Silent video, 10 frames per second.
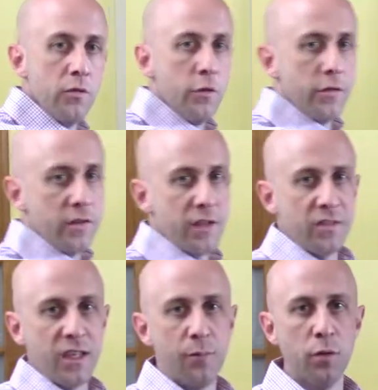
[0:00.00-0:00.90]
So there's an
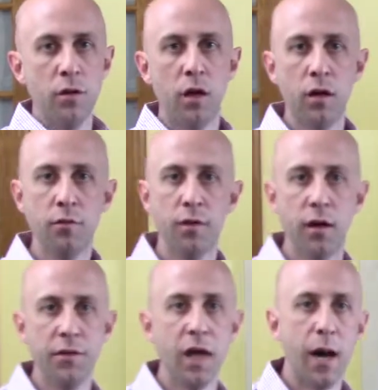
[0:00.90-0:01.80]
example of
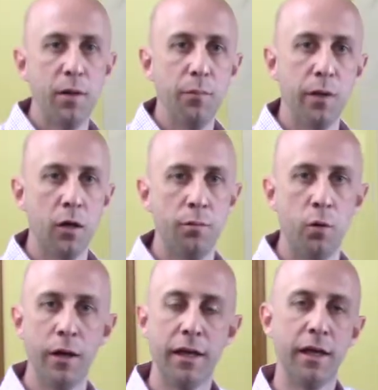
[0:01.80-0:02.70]
a dominant pedal
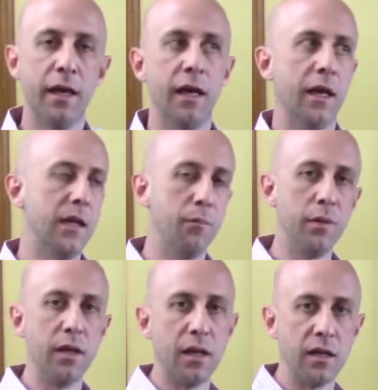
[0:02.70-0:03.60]
point and it
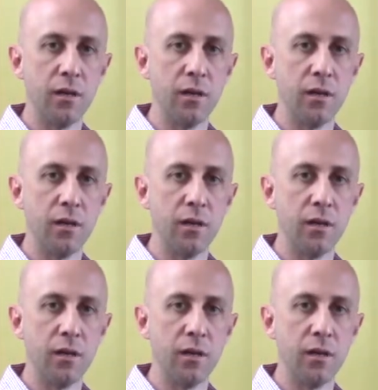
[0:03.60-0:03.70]
being in the